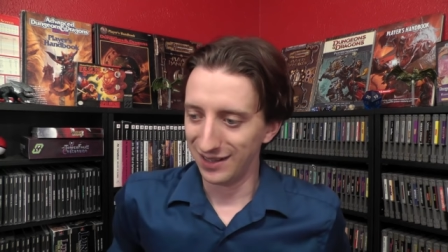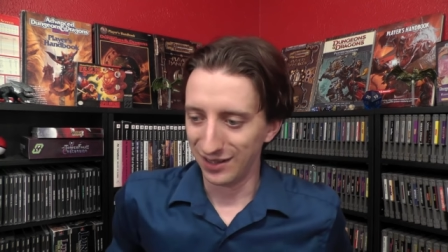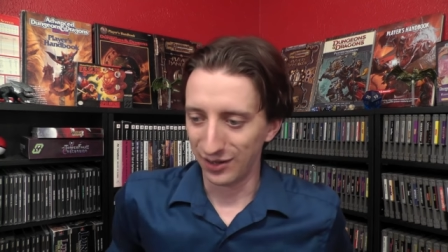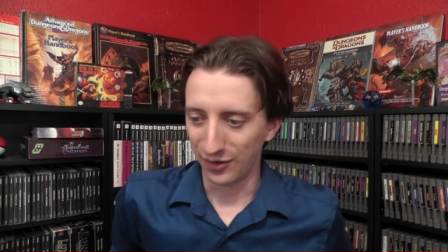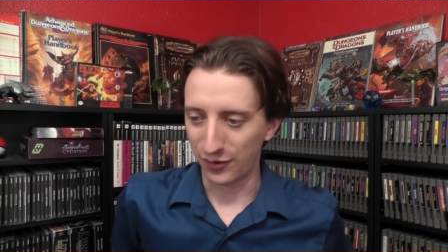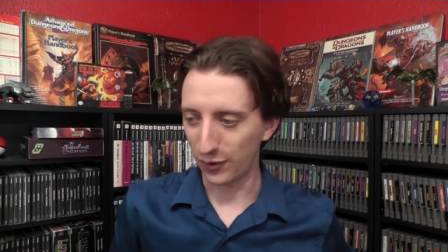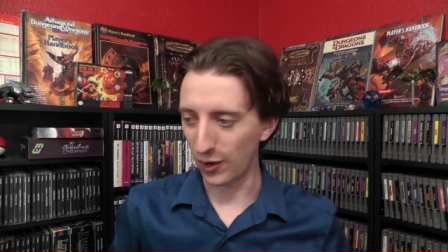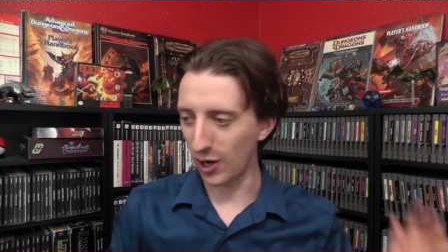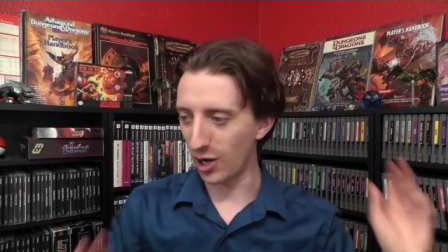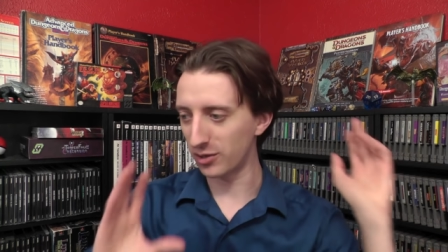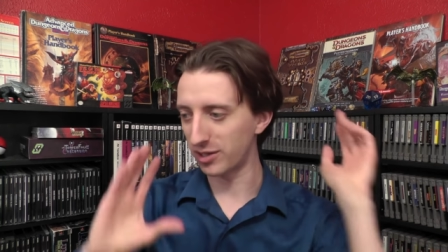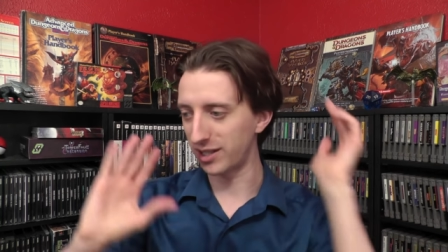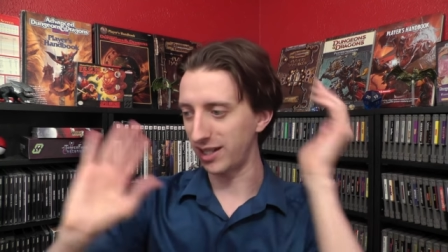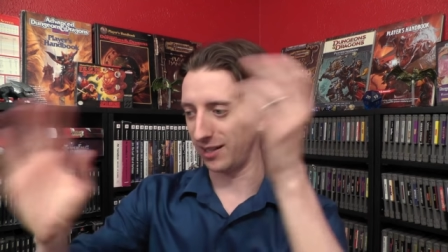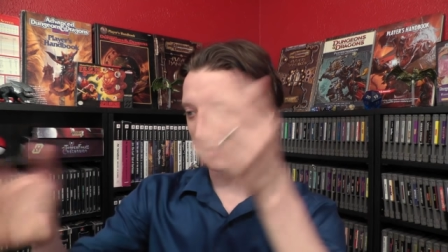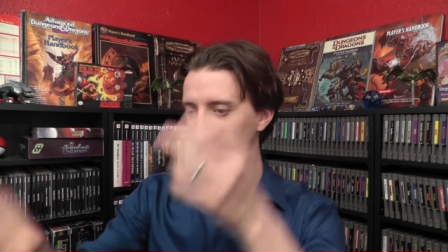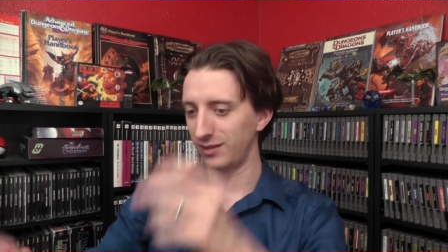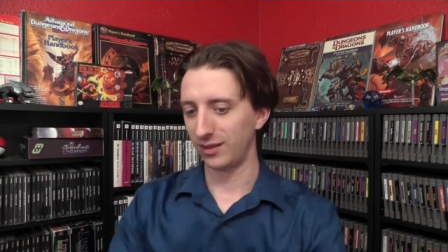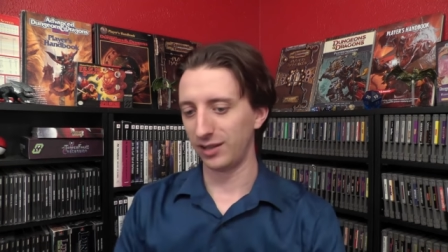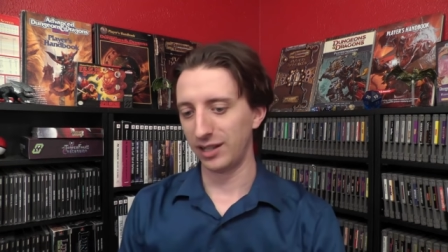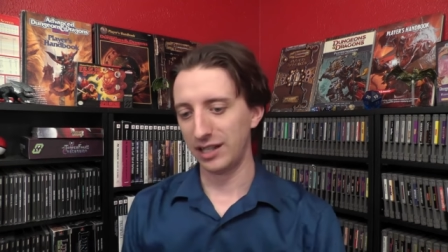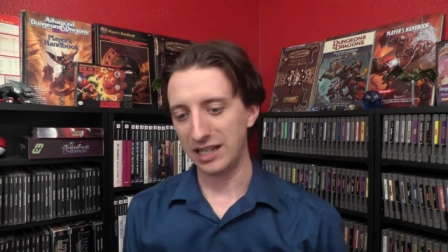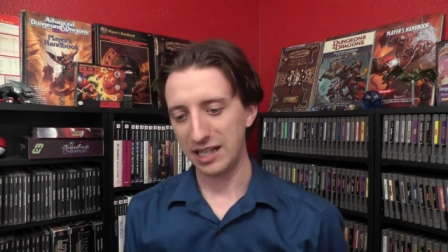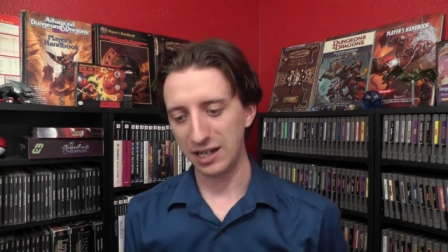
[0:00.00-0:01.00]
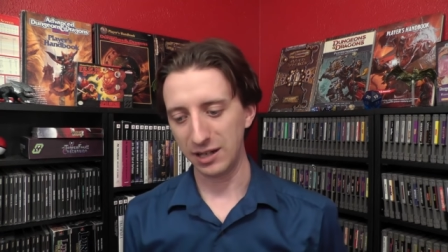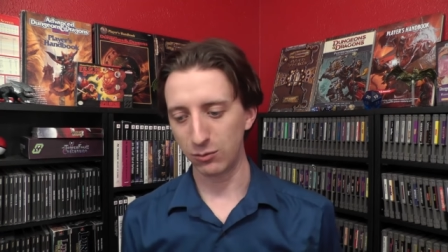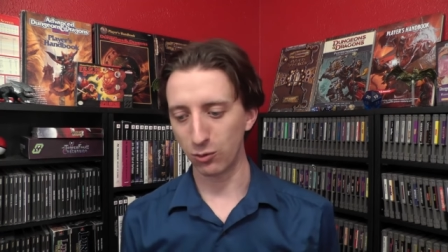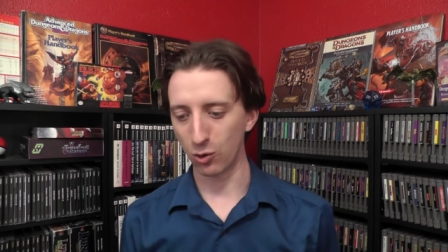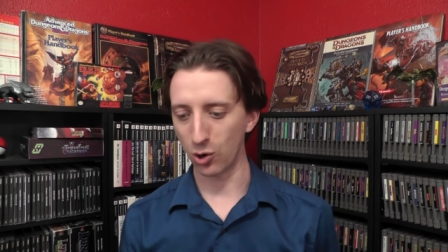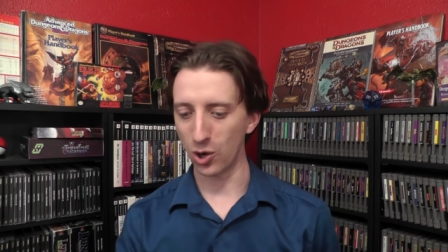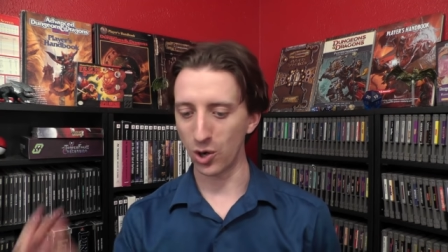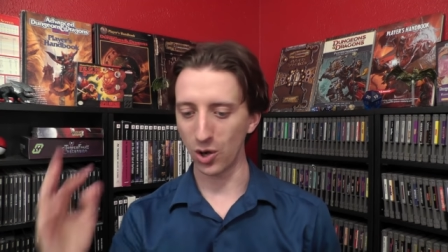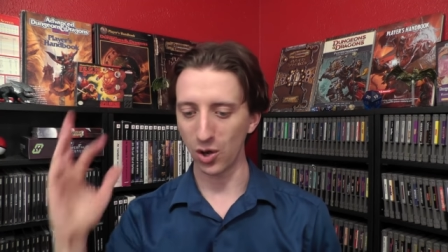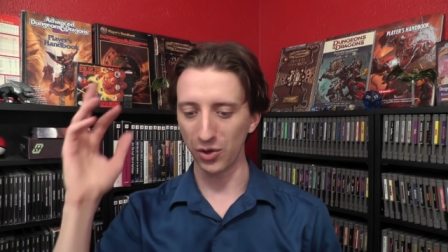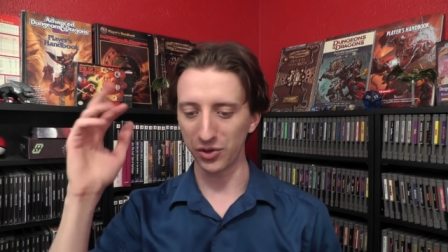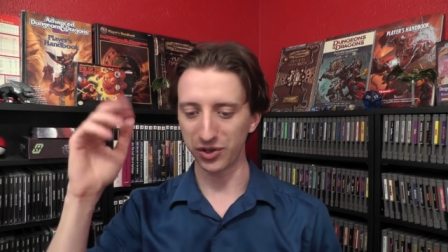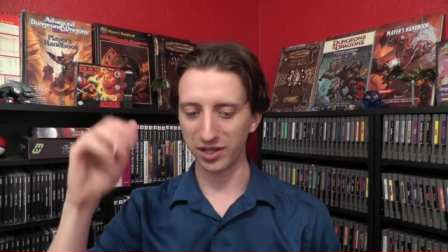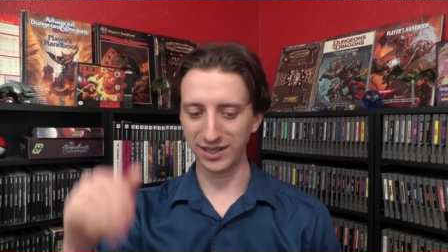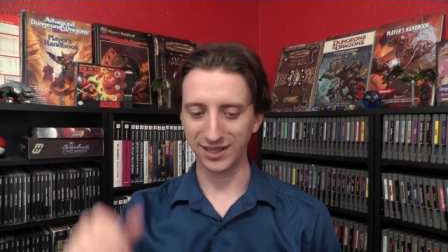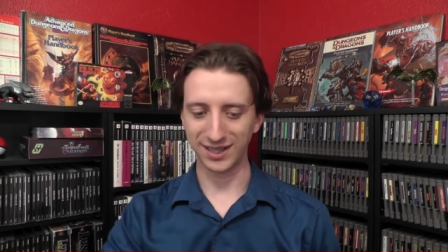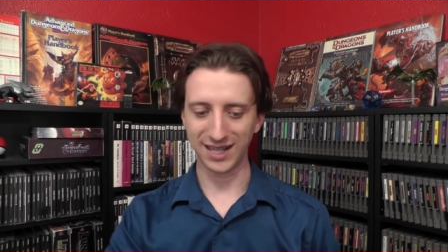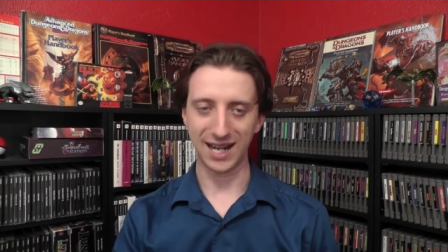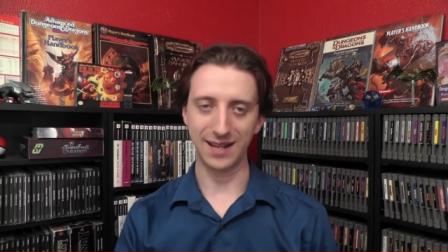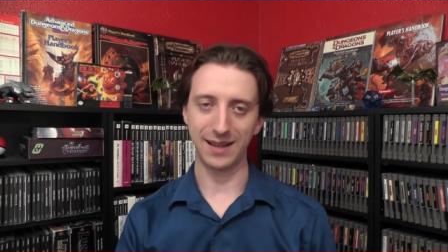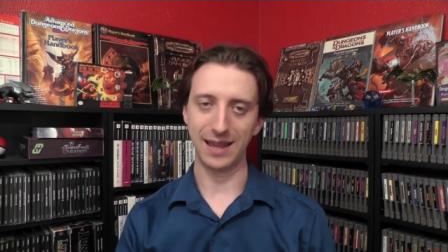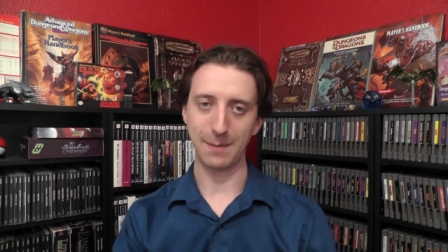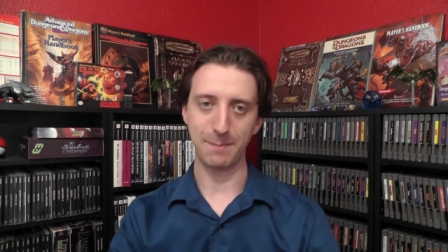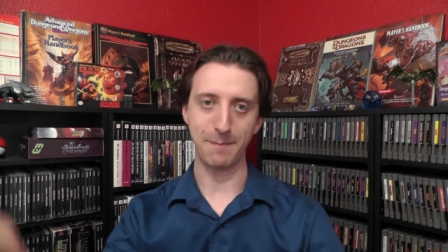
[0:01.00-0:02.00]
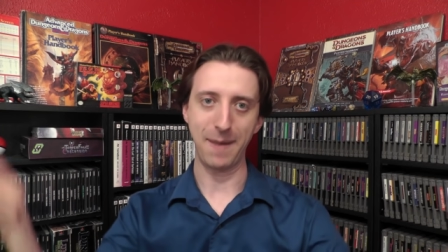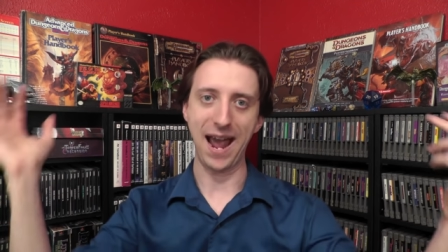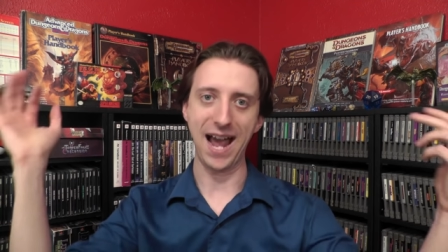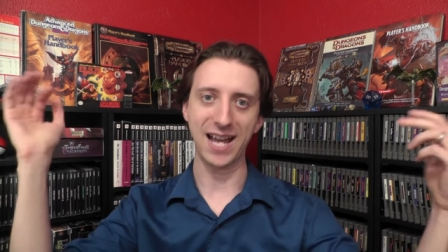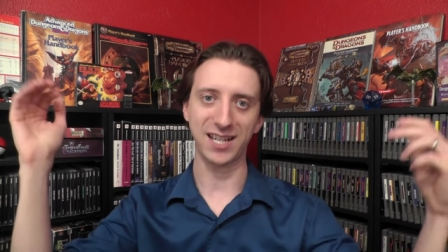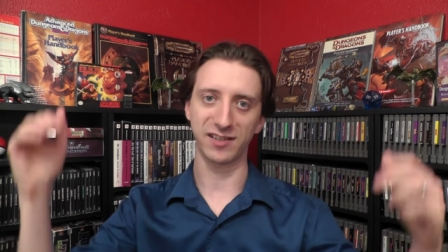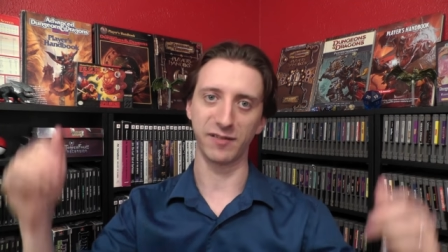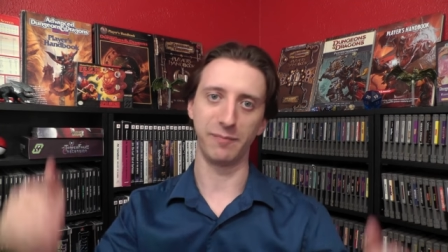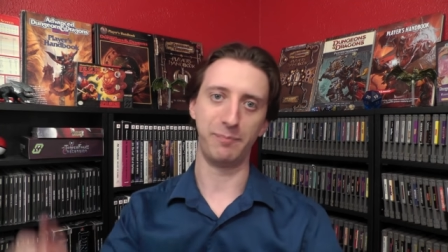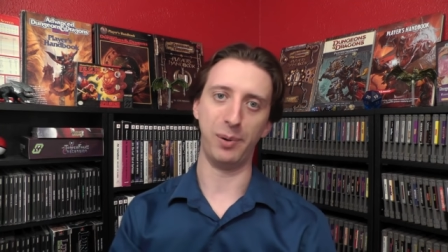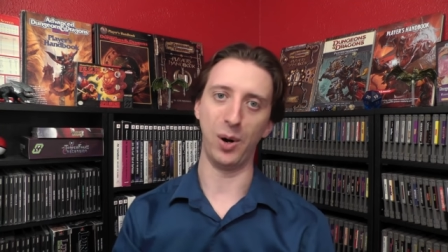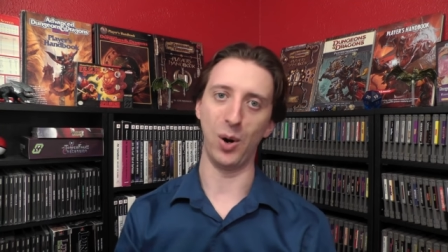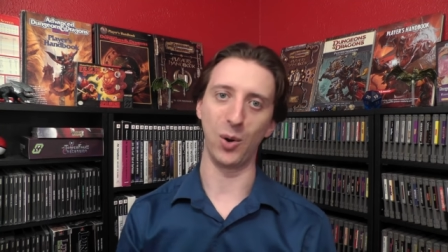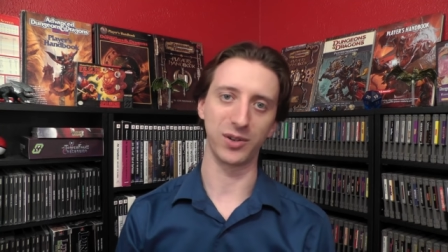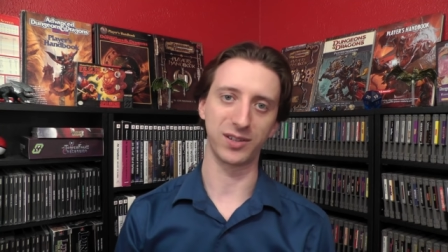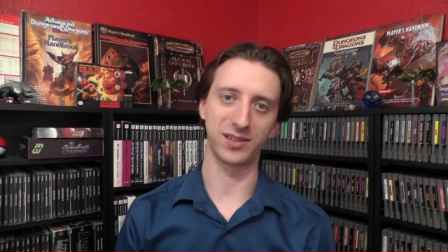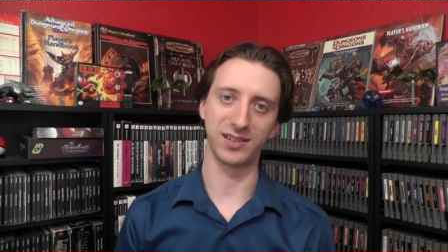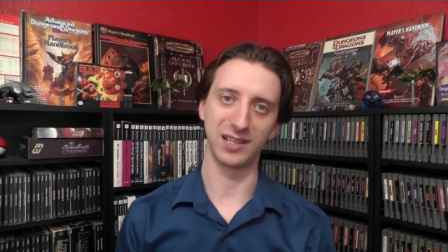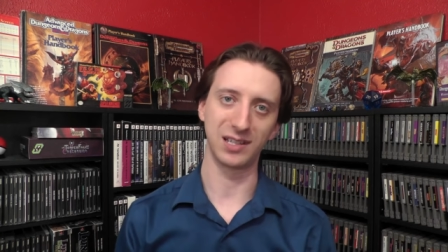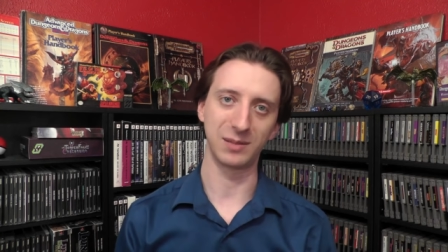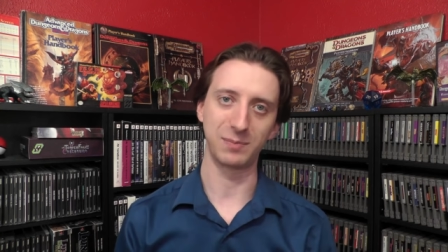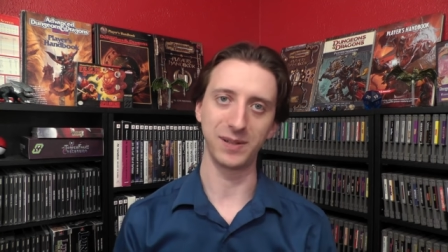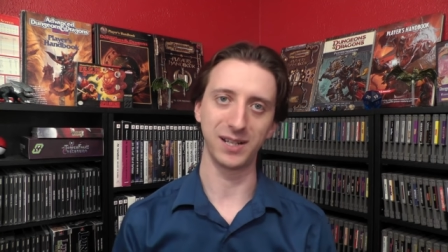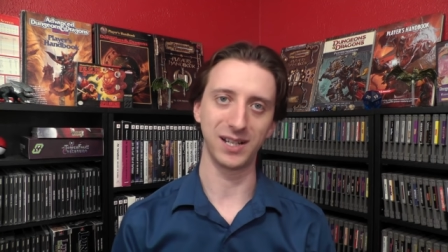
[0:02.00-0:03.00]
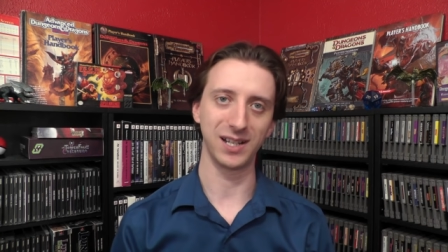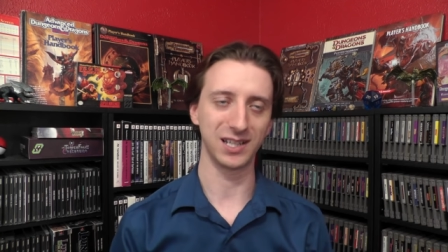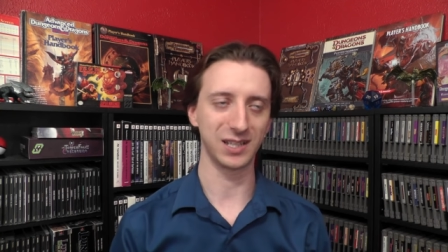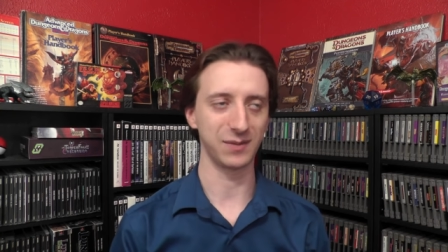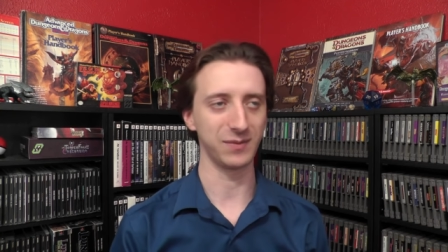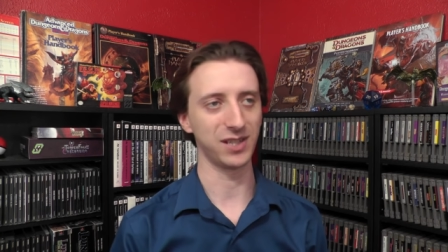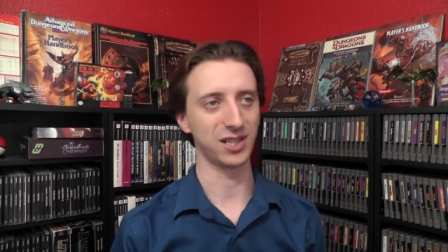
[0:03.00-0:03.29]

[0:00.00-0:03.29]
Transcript: Throws it, he rolls, and he's got like massive bonuses because of